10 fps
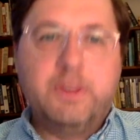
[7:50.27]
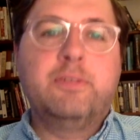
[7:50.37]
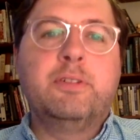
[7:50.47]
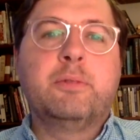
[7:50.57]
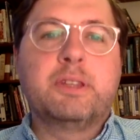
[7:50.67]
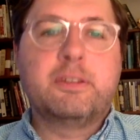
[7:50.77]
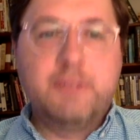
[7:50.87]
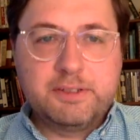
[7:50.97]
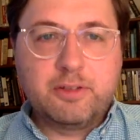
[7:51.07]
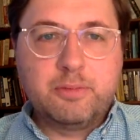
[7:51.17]
If you want the
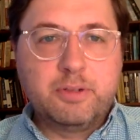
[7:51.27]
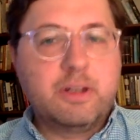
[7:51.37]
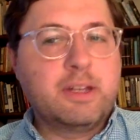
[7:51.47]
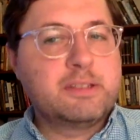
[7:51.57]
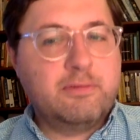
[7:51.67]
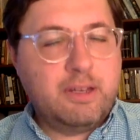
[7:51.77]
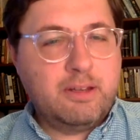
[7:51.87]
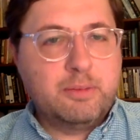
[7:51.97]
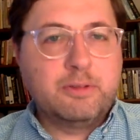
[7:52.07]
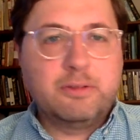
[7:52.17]
physical book, it's
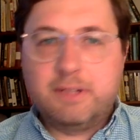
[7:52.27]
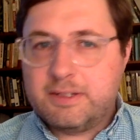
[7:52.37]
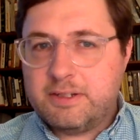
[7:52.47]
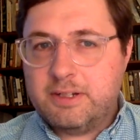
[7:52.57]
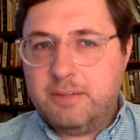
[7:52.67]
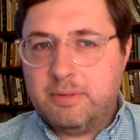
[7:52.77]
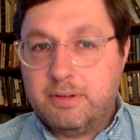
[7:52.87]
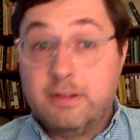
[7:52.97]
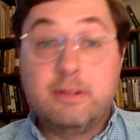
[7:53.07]
available and it's cheap.